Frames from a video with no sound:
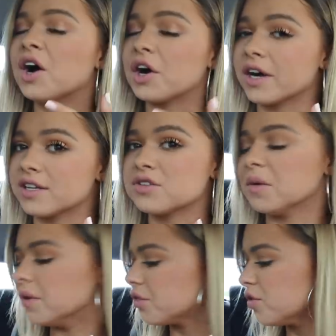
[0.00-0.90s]
All right, so I
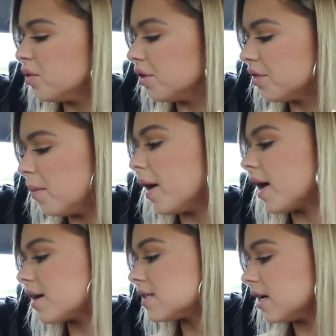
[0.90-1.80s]
went through both the
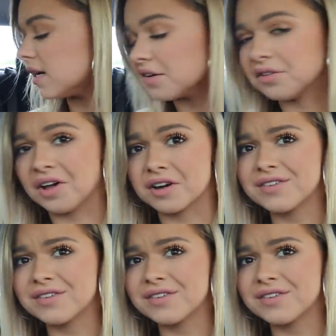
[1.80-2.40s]
bags and a lot